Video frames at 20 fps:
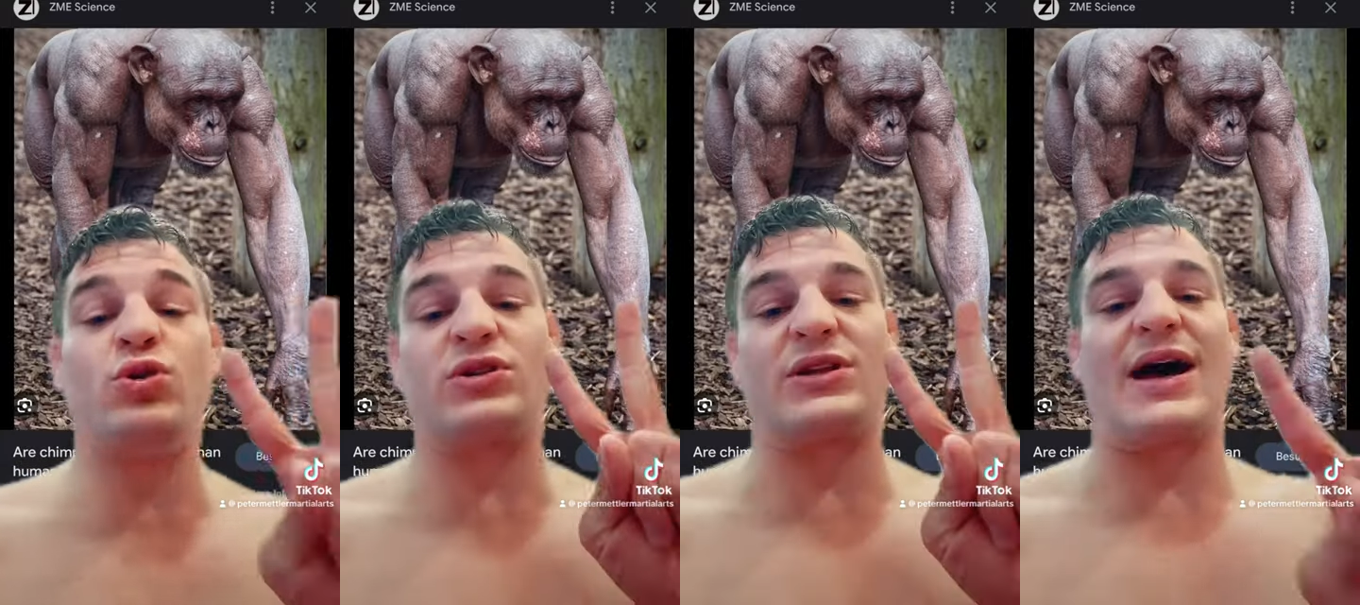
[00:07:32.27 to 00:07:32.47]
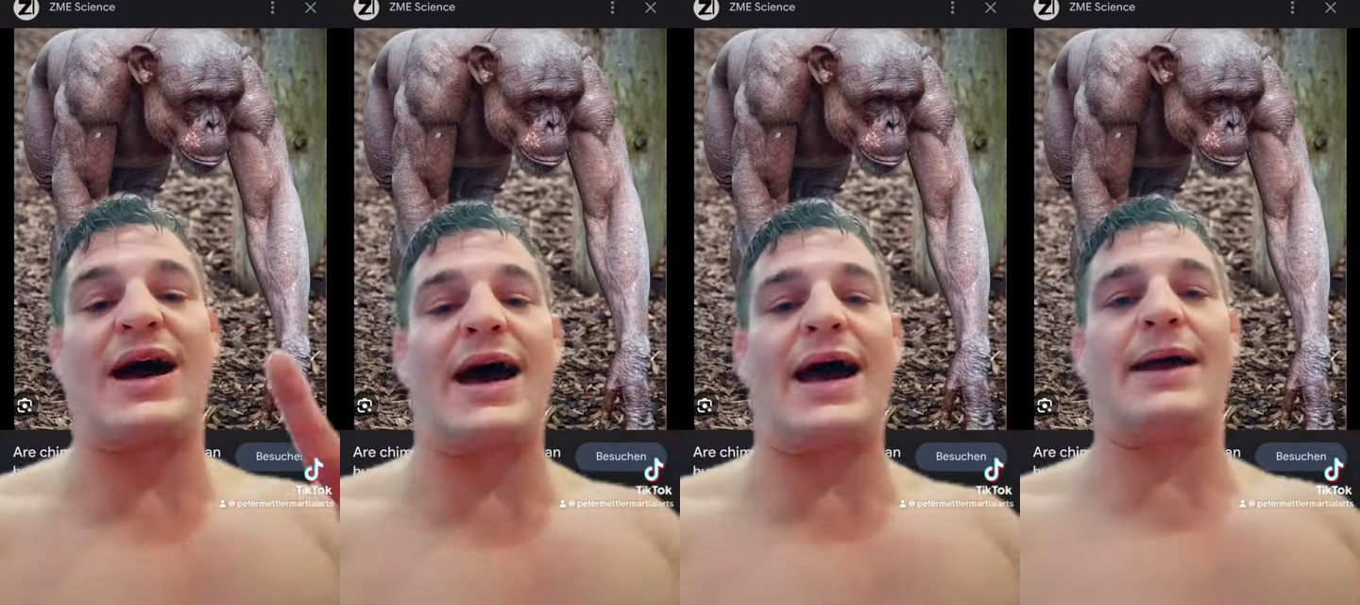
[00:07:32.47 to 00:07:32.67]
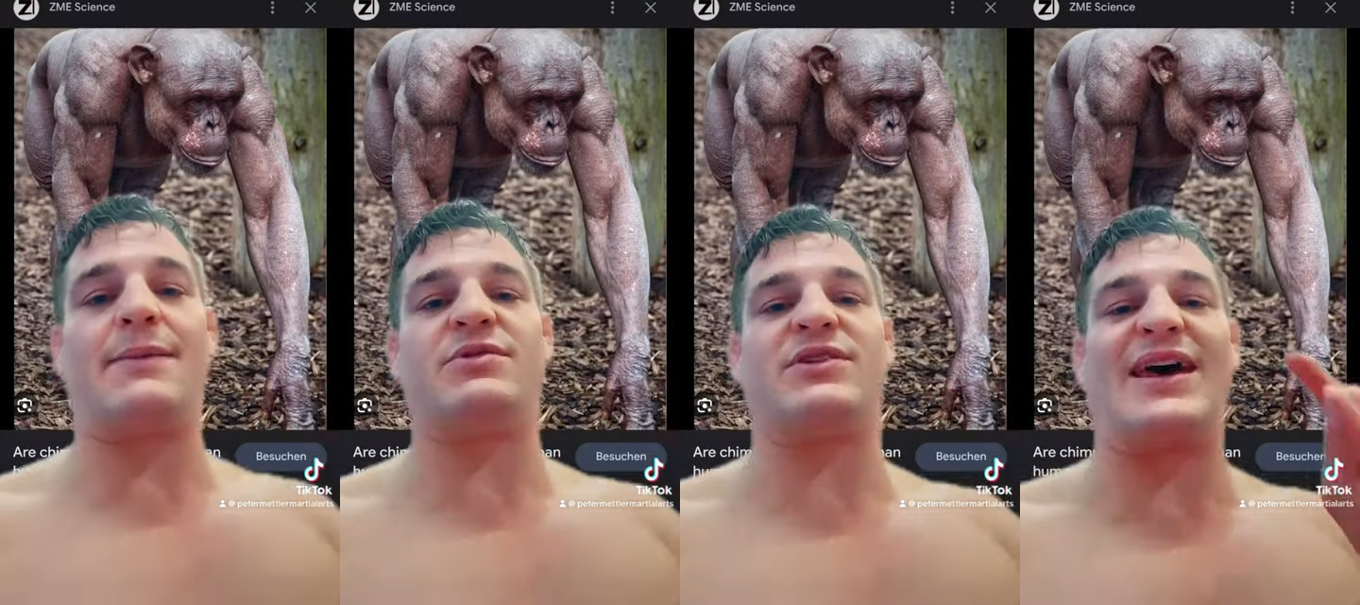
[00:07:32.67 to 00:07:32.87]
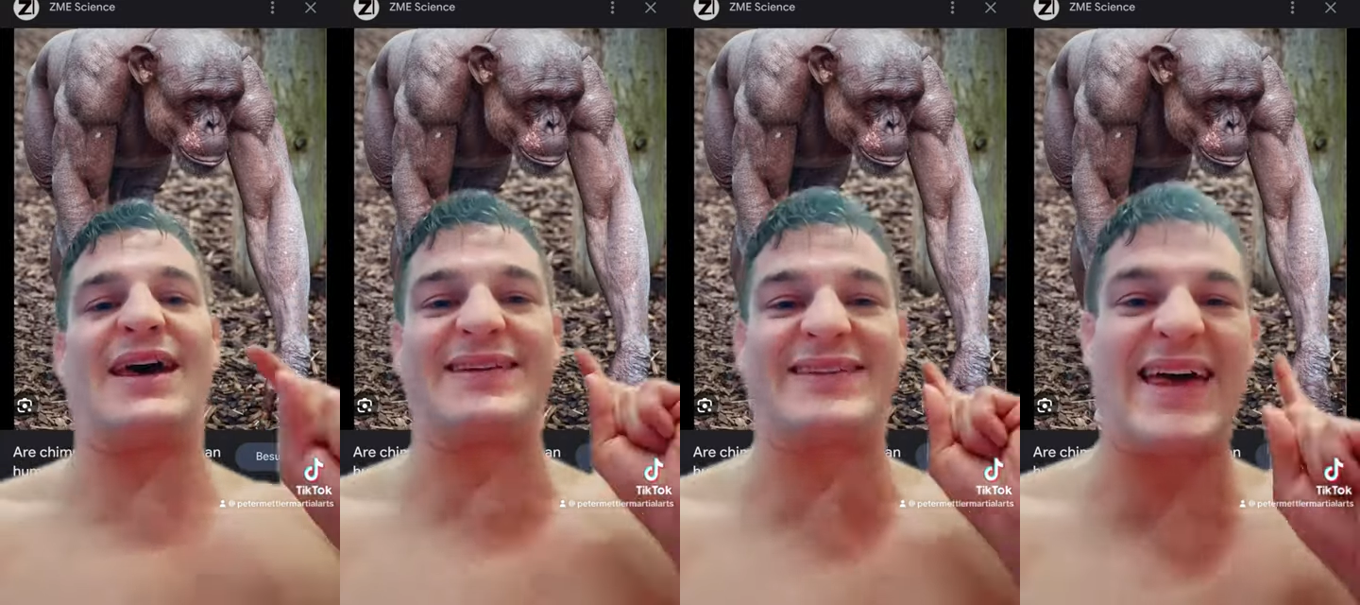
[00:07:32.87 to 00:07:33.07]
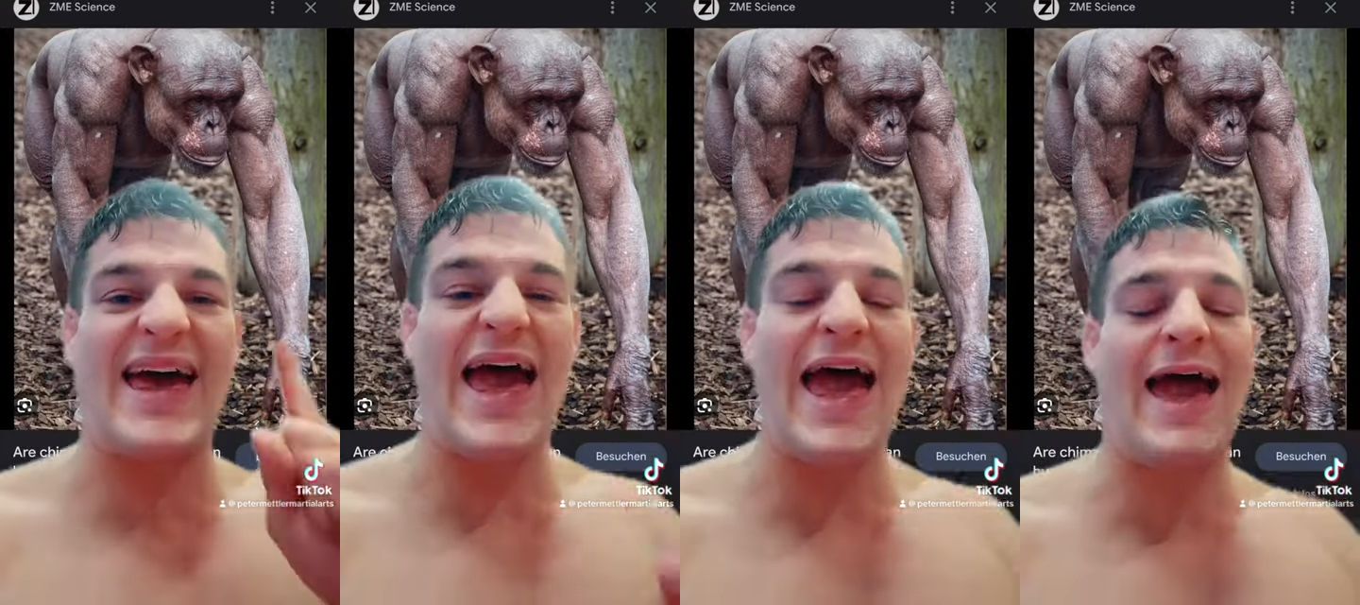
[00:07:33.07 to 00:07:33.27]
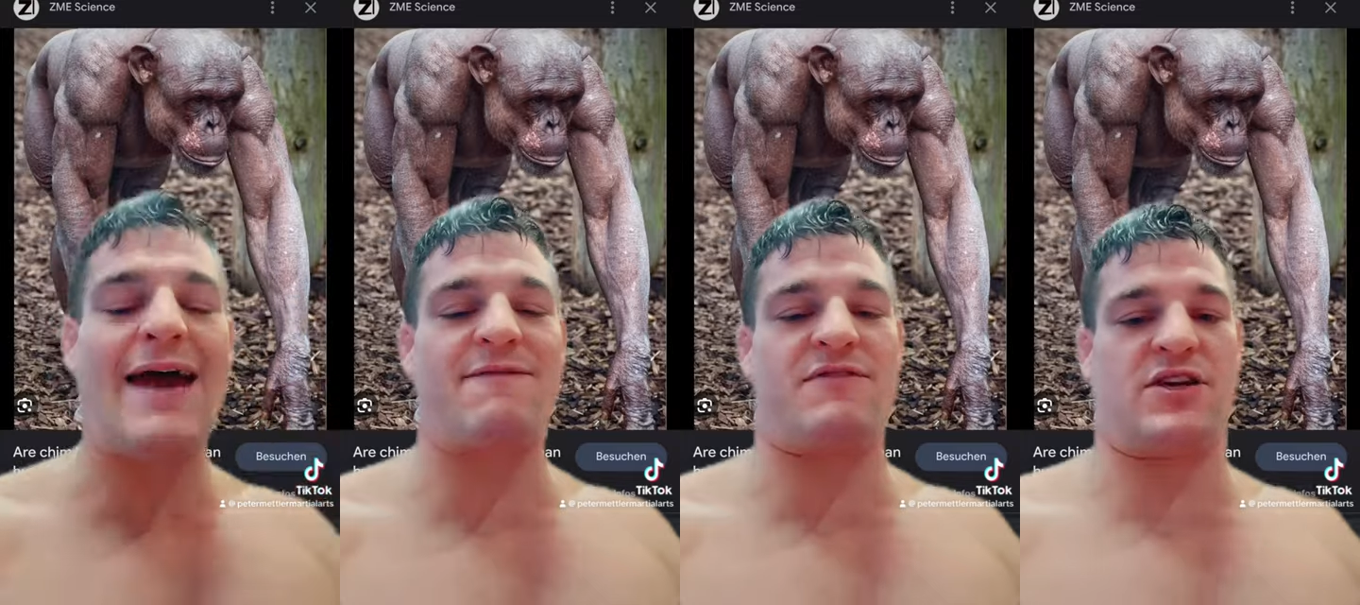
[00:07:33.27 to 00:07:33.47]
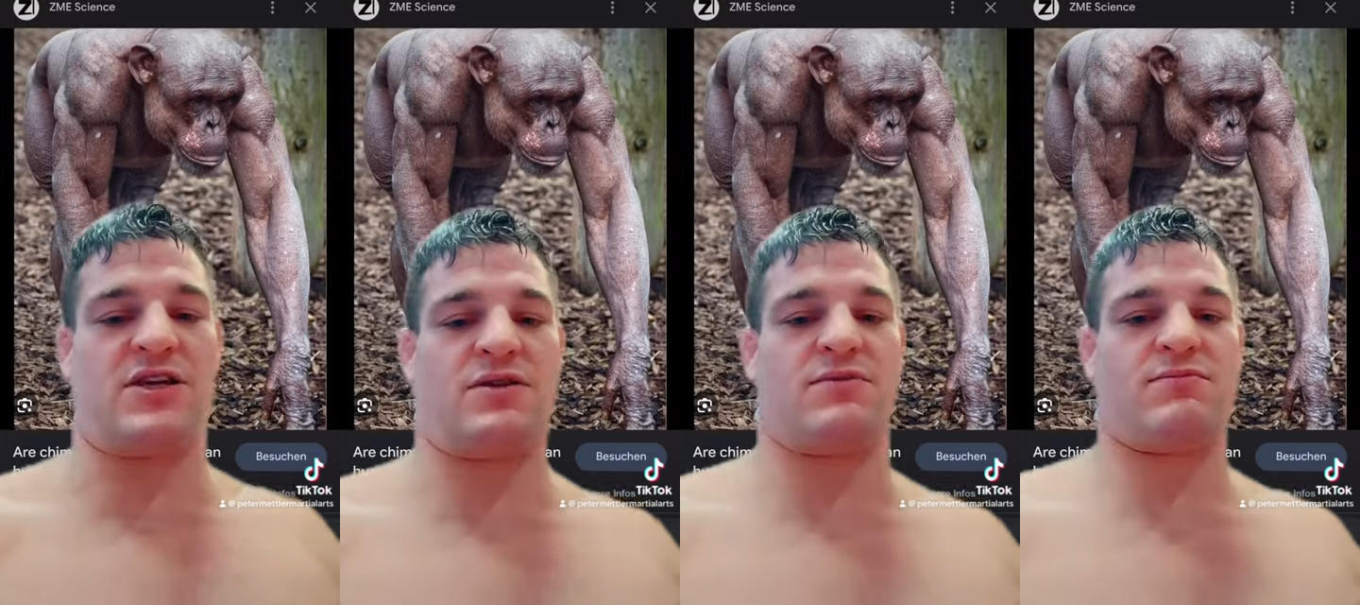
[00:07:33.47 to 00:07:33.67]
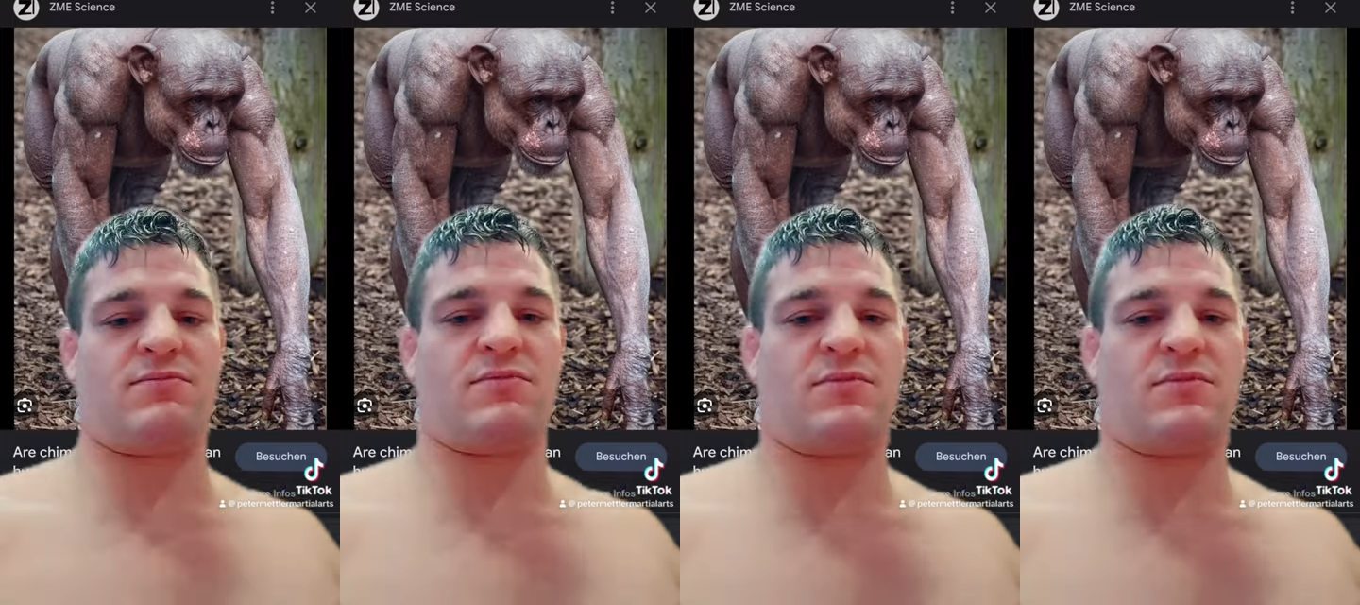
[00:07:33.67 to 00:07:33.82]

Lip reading: times as heavy,